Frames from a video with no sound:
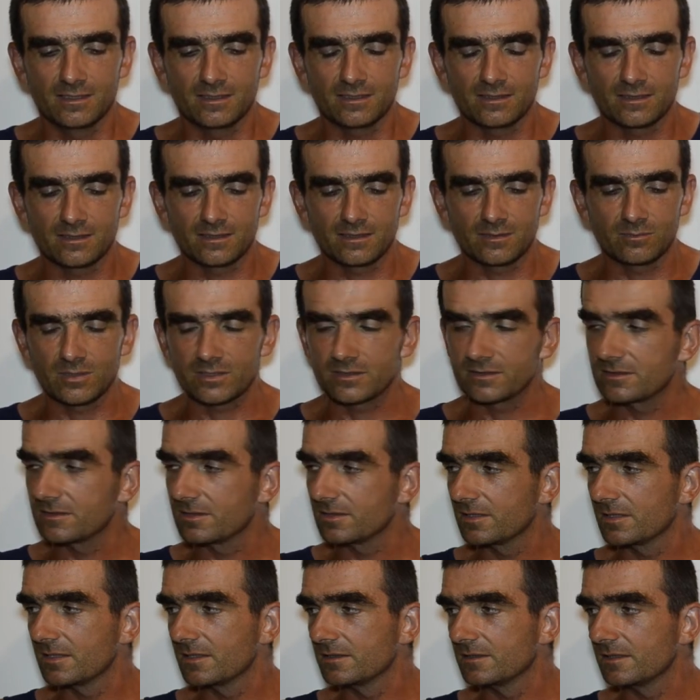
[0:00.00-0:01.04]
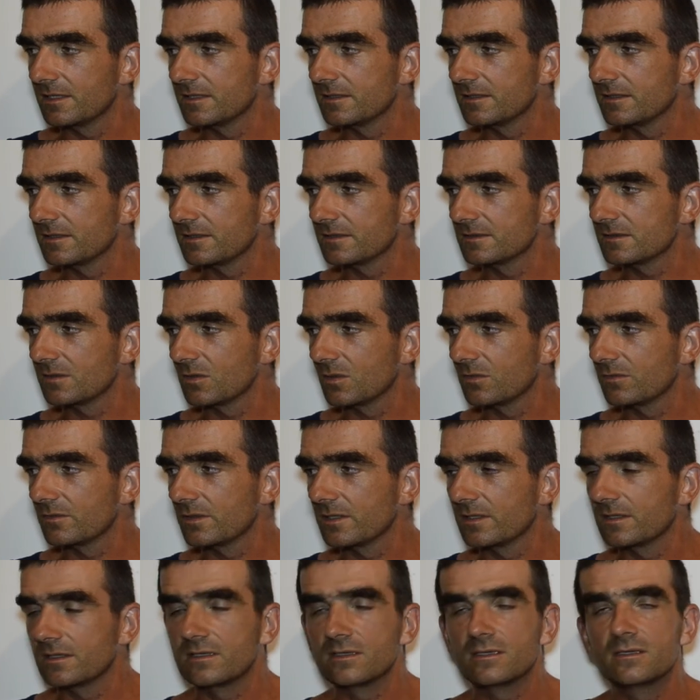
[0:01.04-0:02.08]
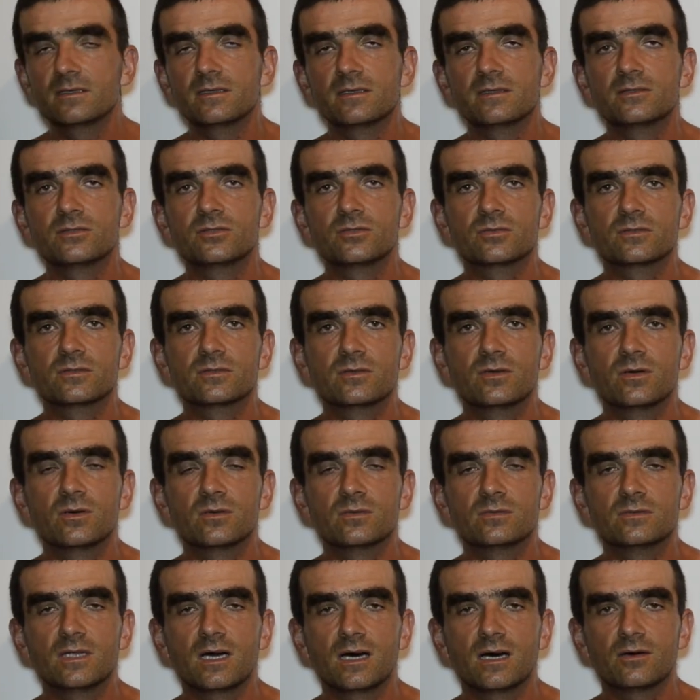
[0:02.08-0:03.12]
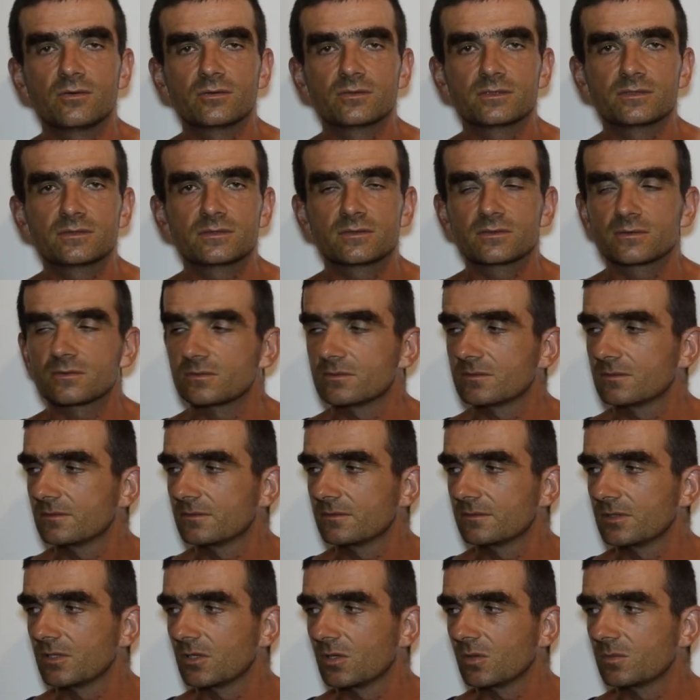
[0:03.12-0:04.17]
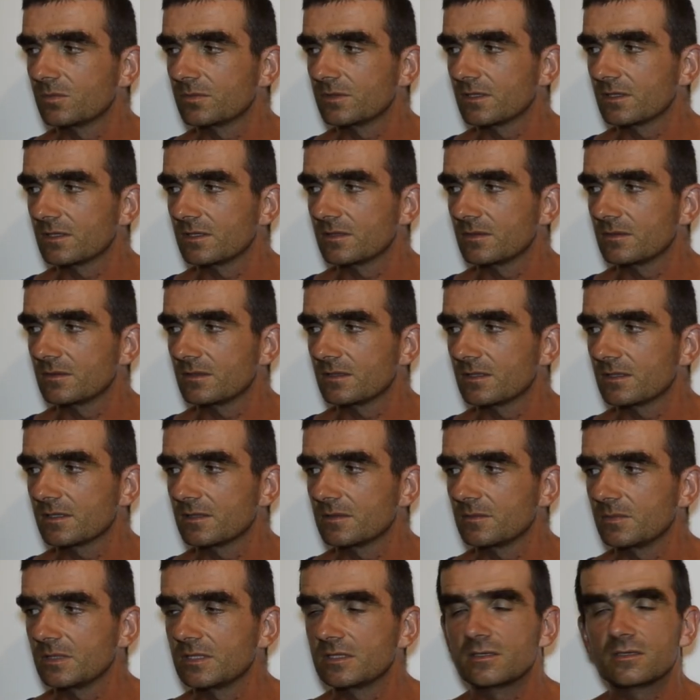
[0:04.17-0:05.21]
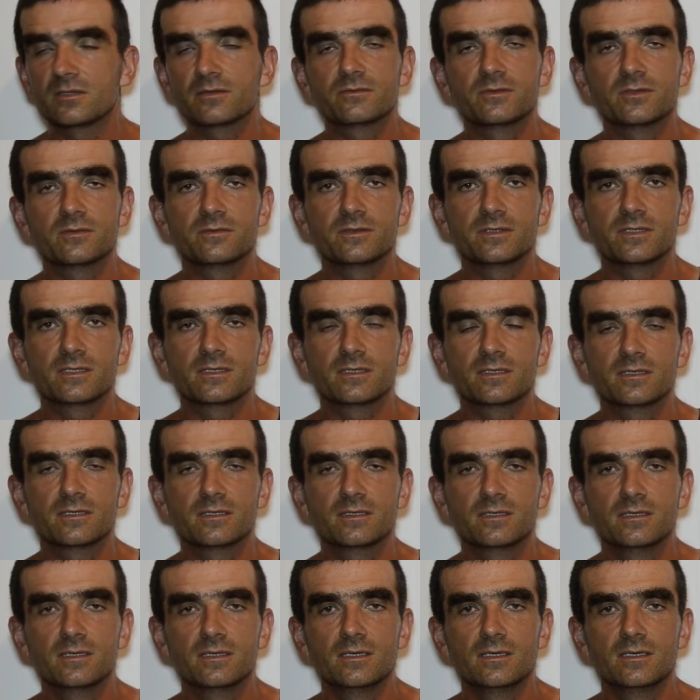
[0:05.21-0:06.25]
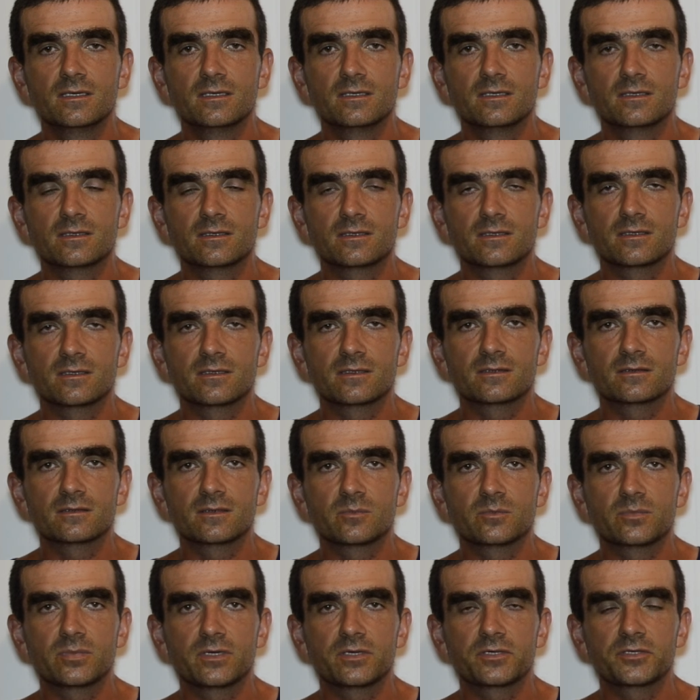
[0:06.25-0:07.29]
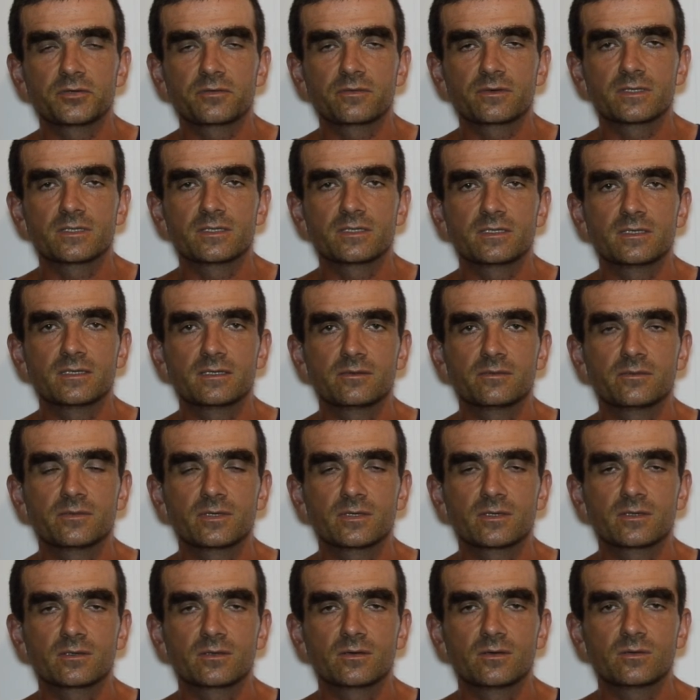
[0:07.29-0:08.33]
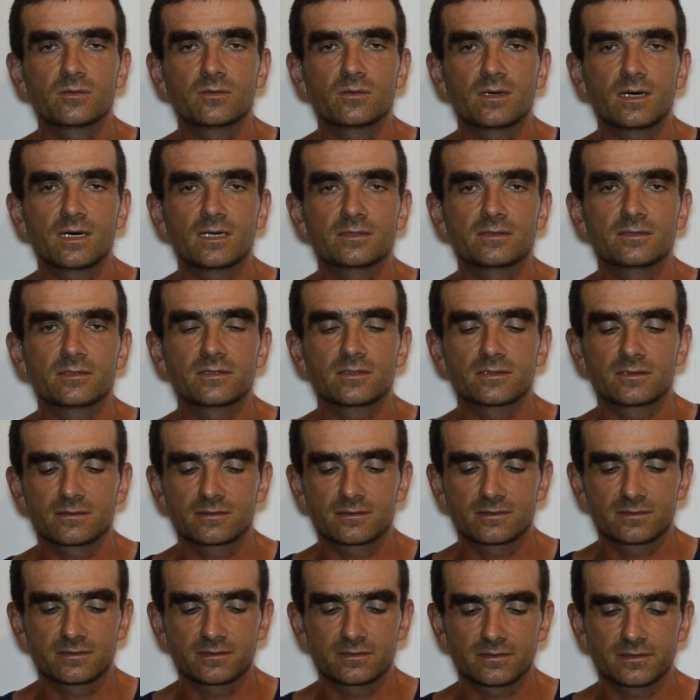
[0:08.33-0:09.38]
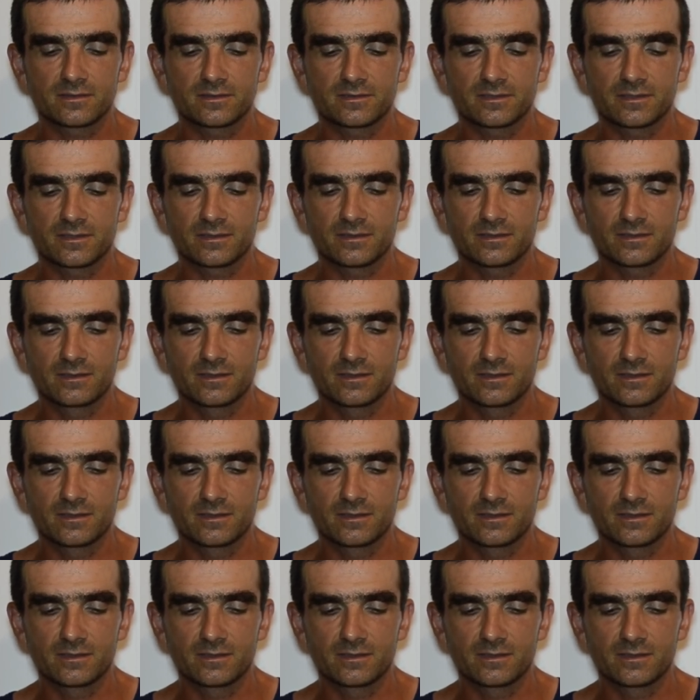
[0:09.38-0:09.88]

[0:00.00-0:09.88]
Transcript: But then slowly it should go down, so we hope like in the middle of the week temperature will go under 30.